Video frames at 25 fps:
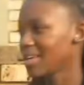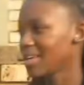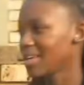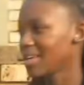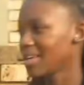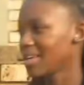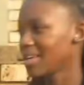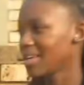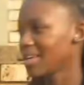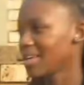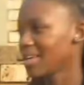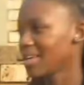
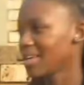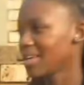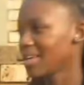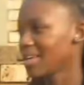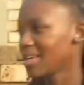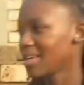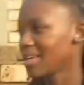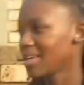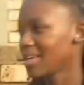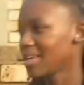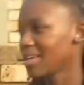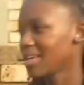
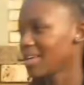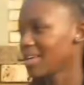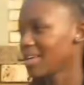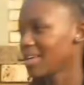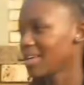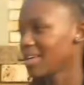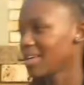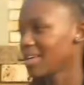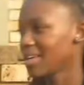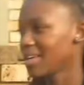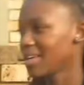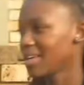
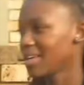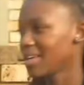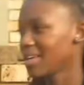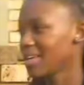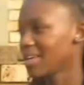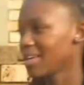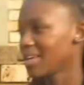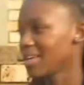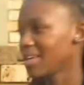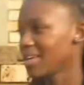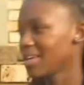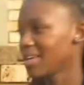
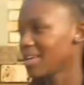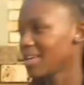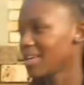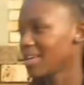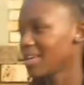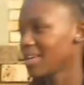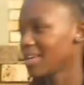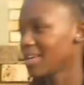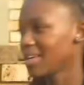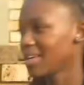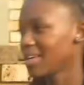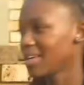
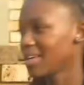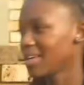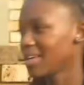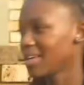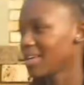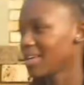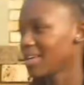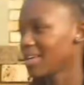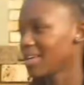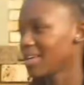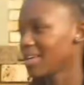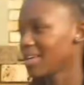
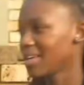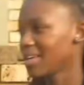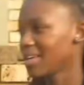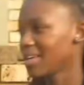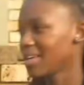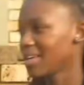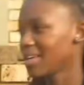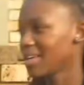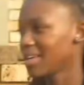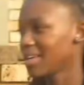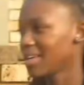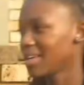
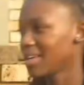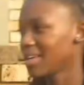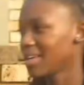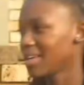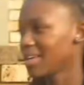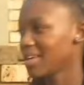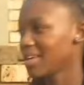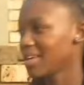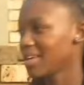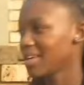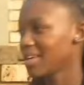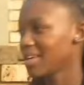
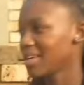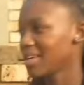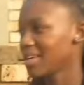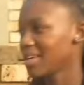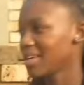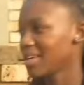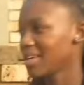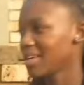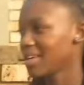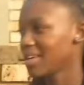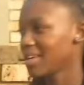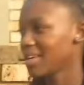
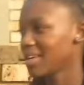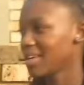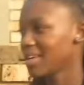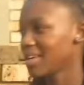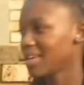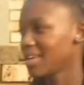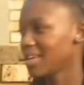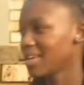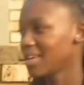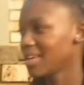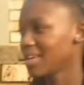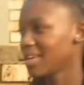
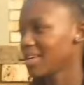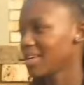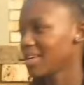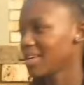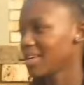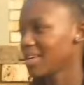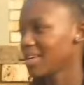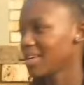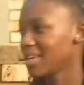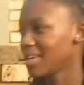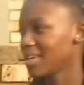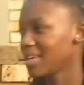
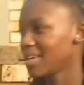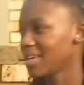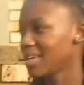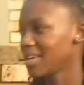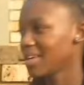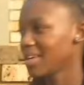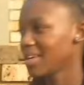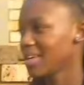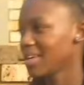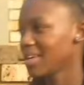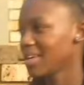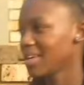
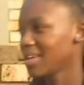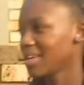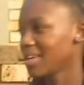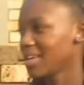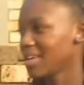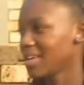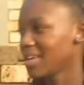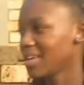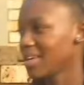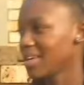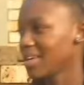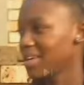
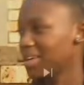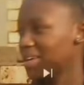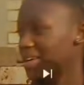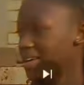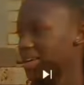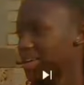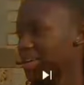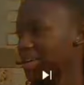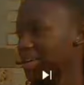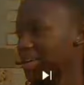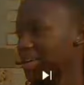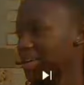
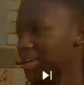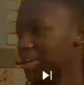(not speaking)